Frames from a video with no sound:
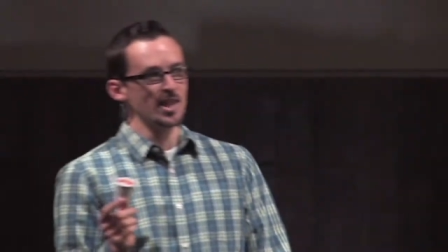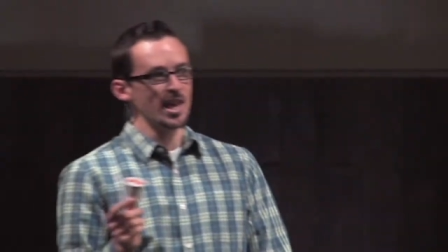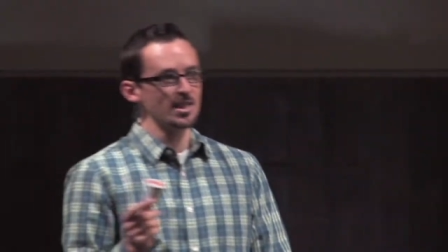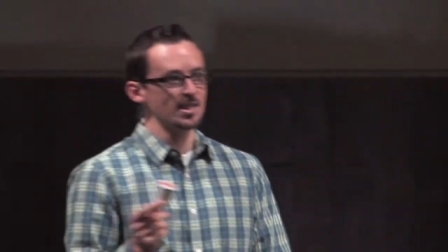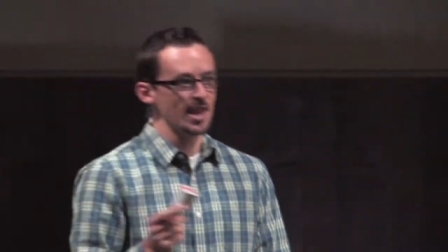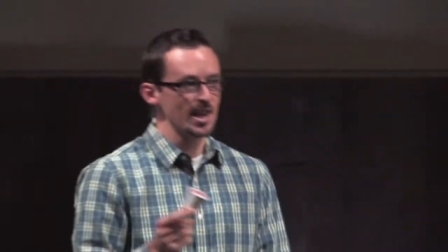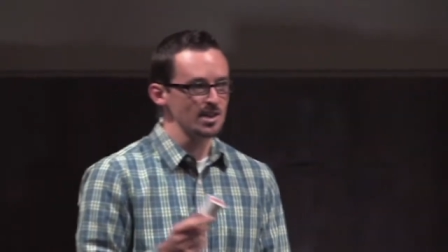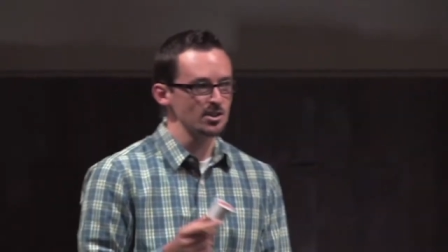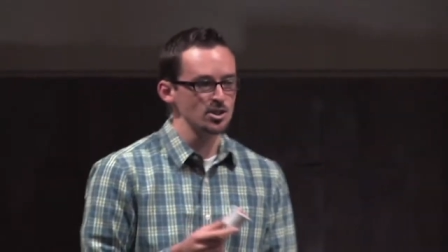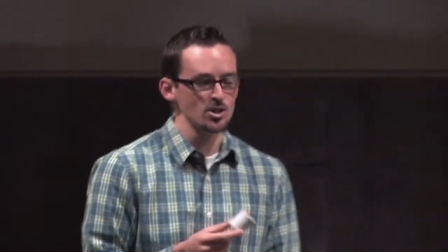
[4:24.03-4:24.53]
that
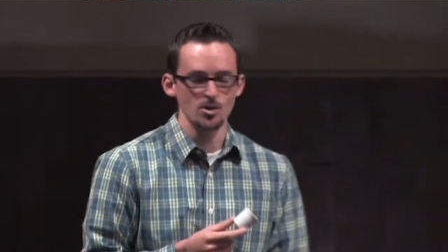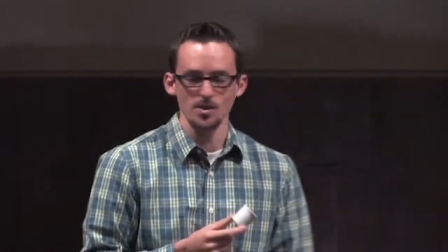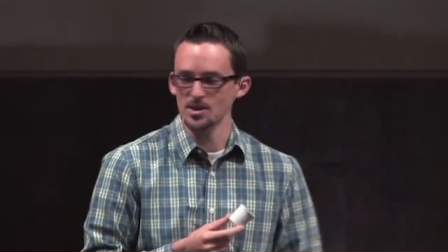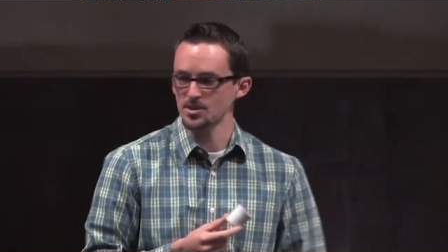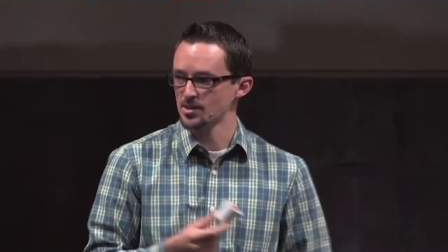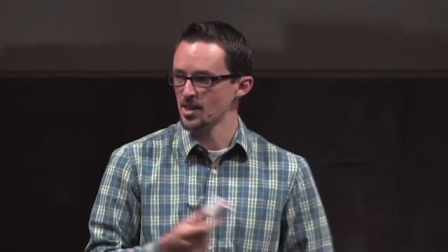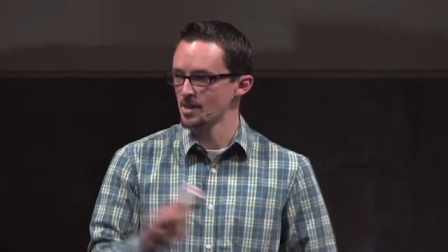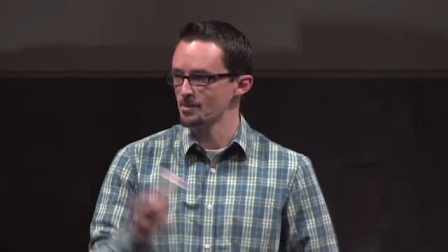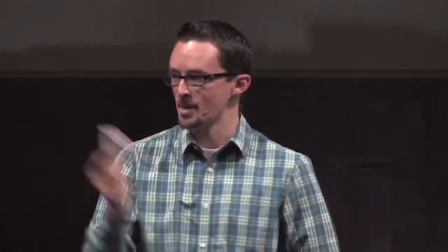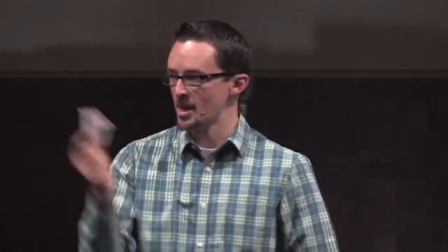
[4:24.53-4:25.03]
they do
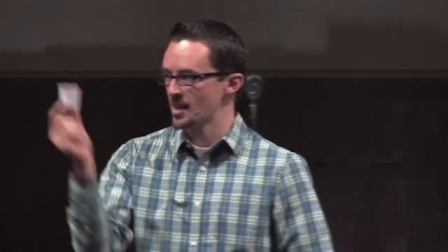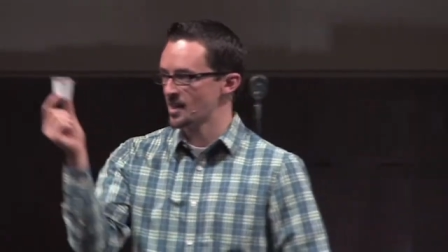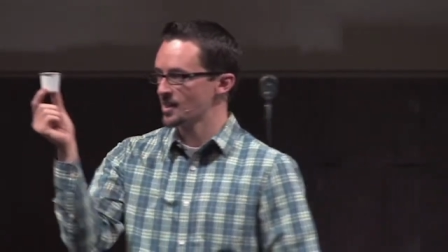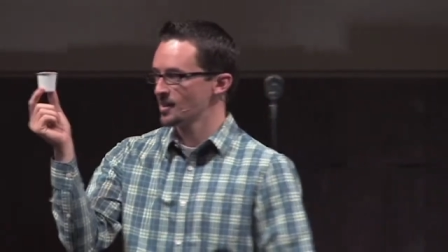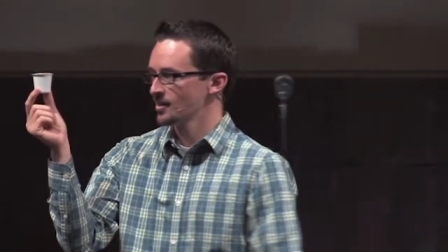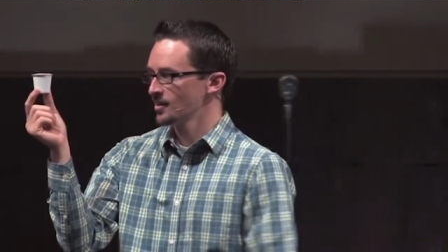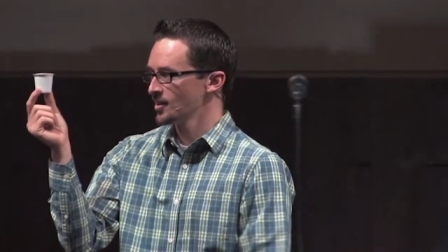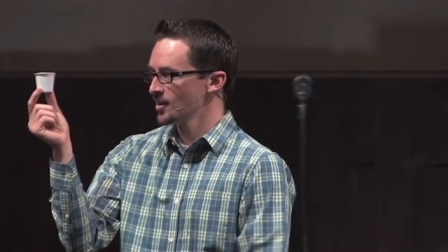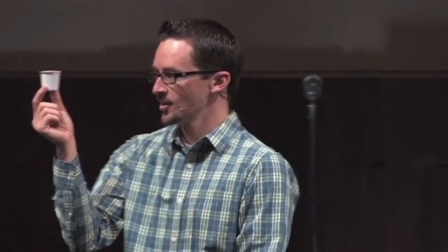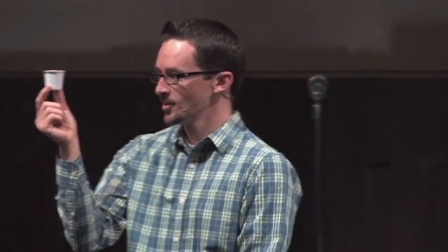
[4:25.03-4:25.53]
is they
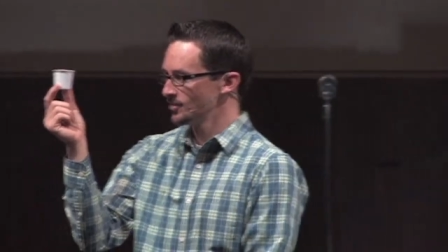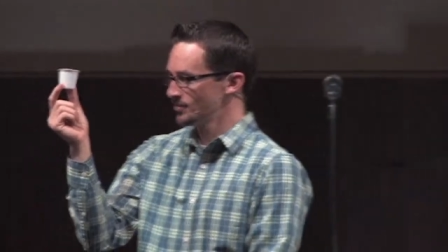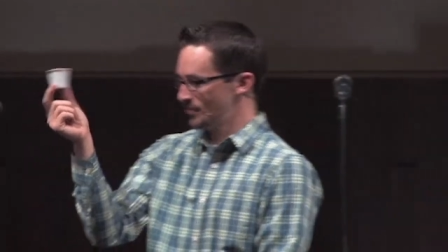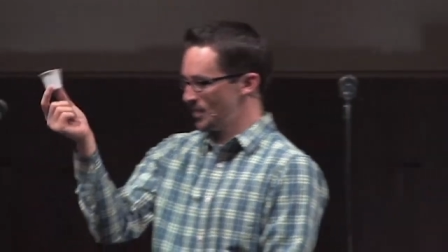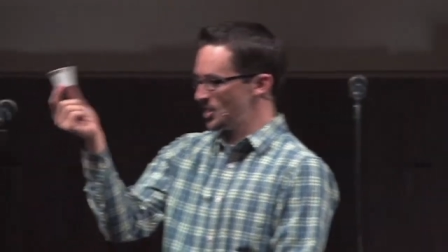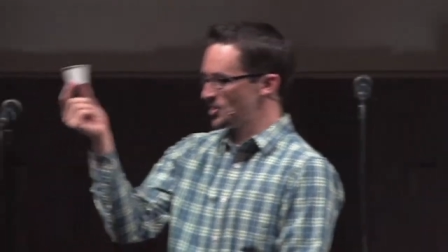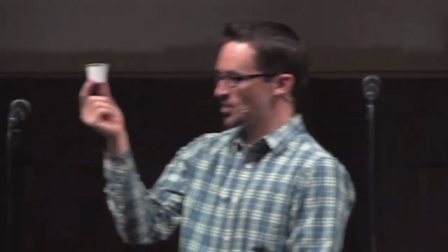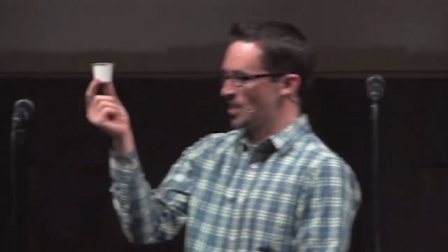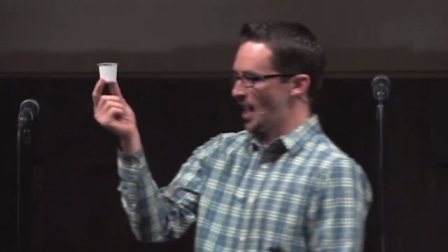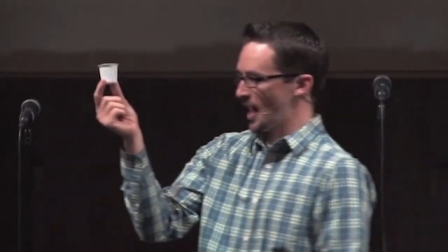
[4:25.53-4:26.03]
make
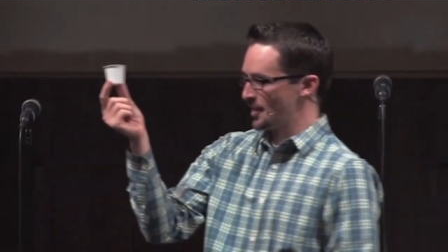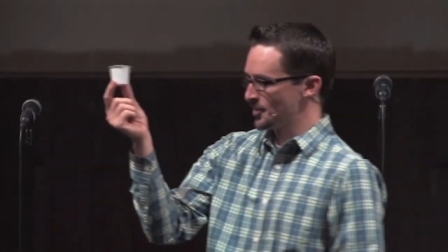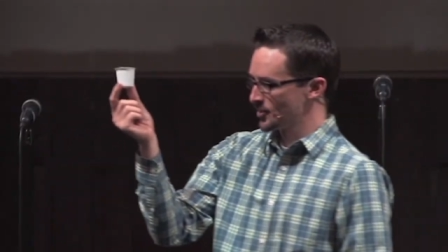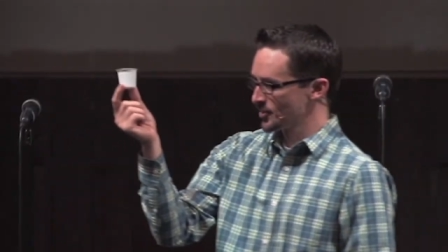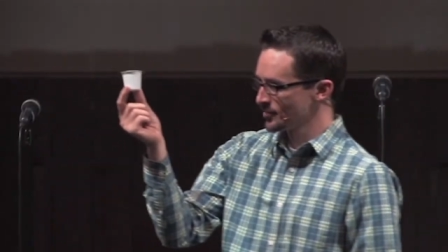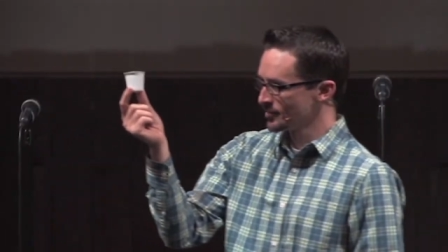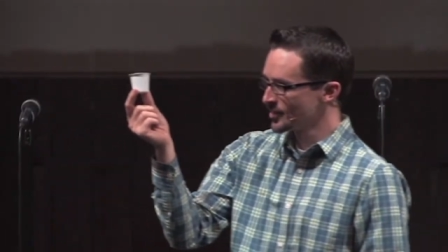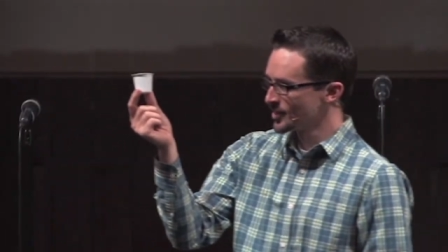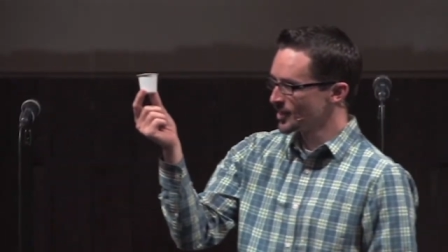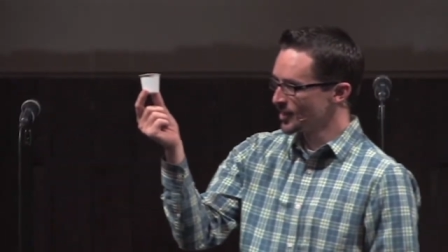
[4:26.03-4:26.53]
these guys.
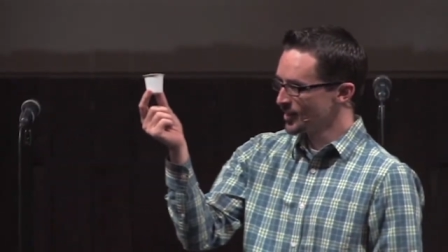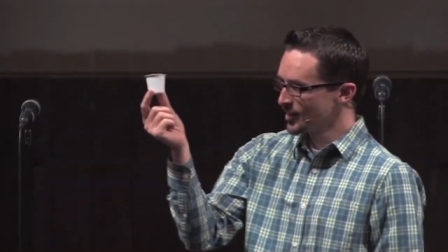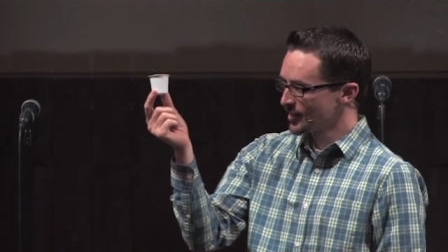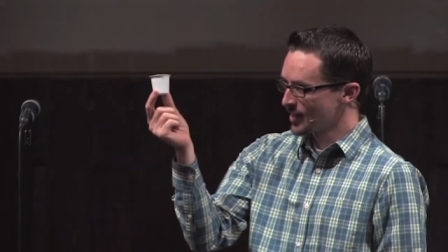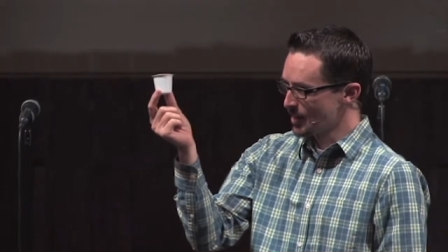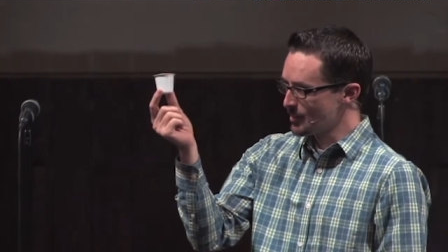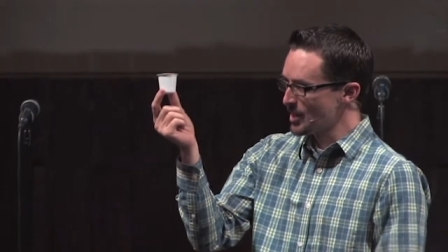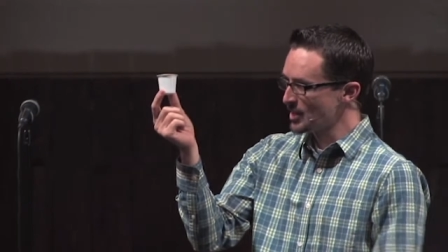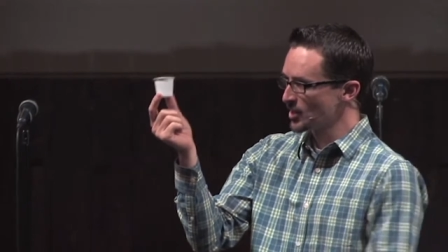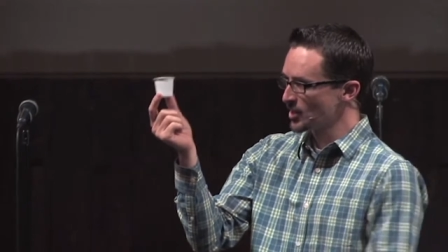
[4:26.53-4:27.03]

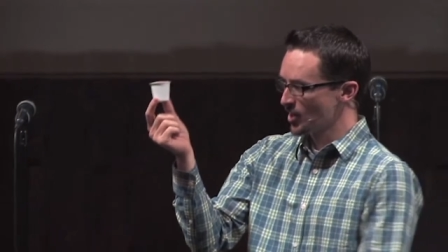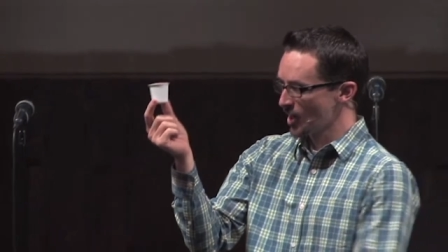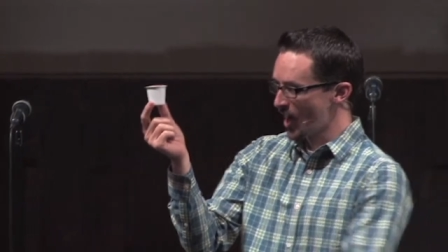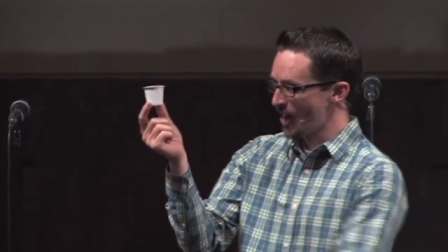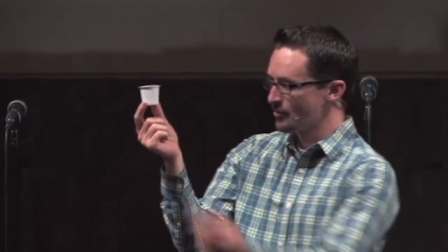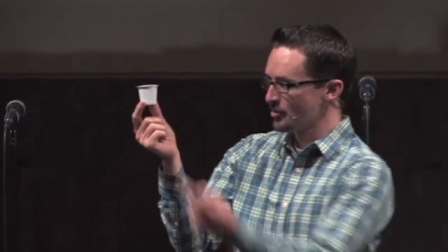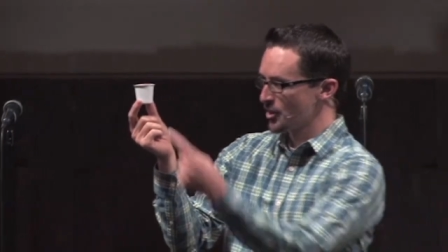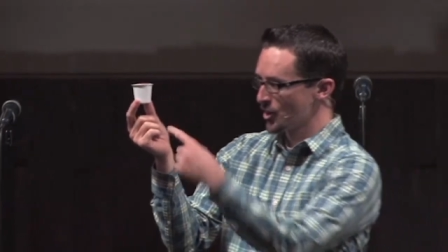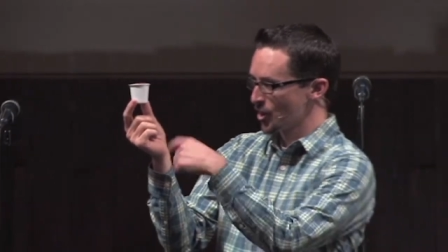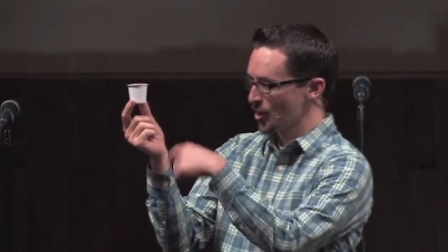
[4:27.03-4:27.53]
They make the
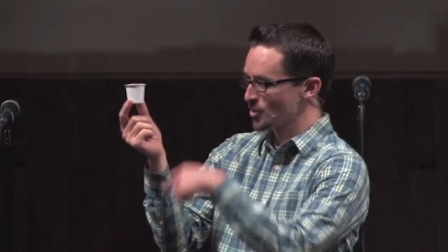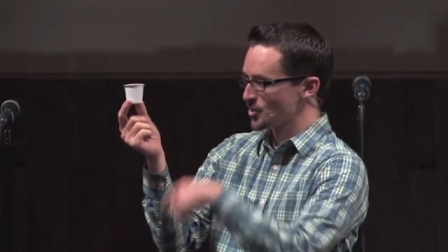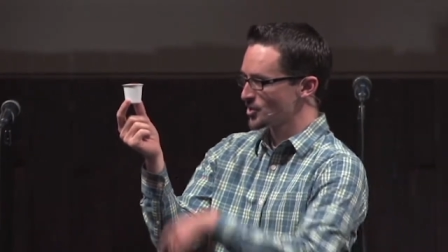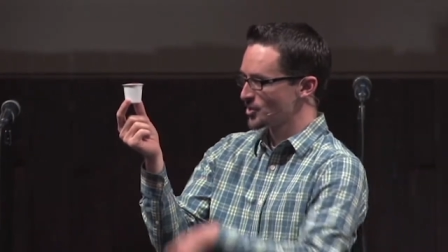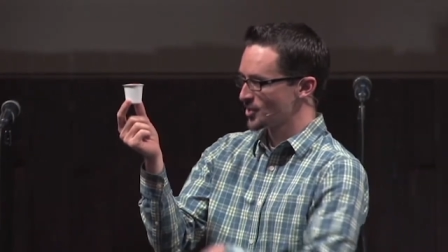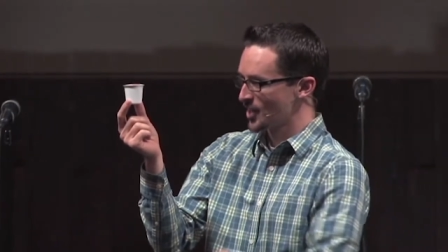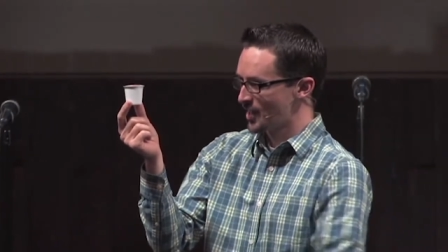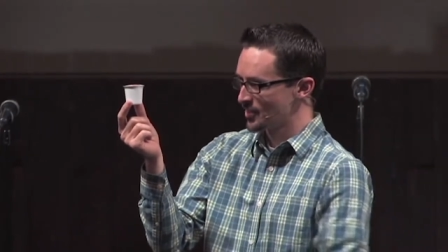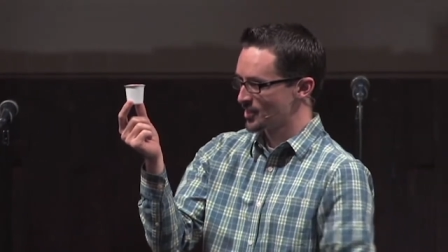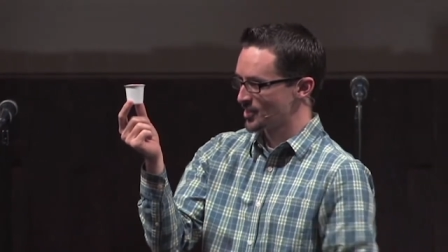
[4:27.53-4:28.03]
coffee that goes
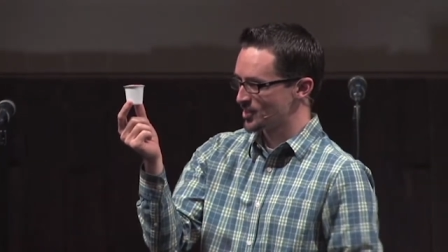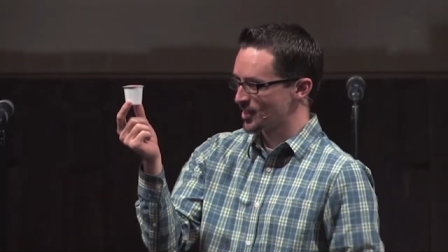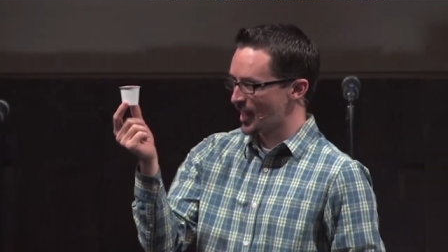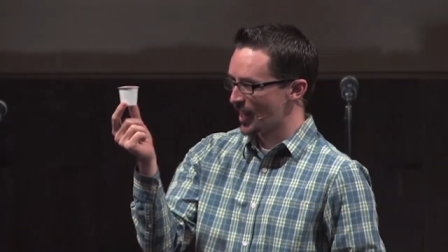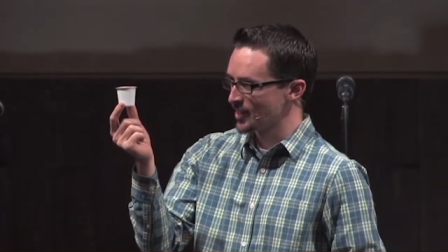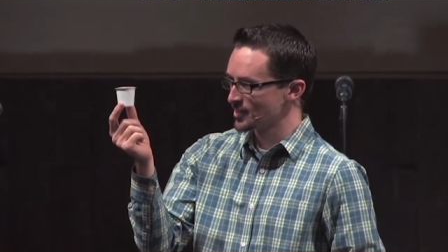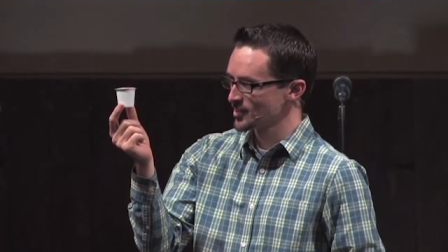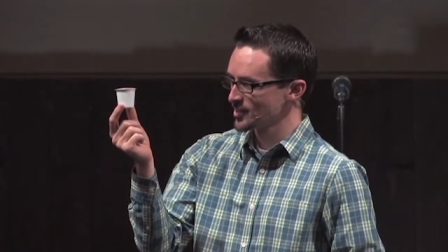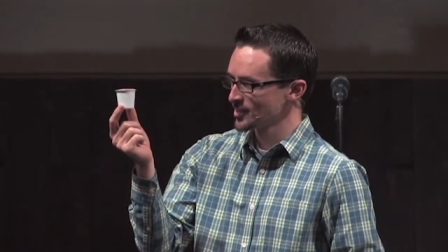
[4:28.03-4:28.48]
inside these guys.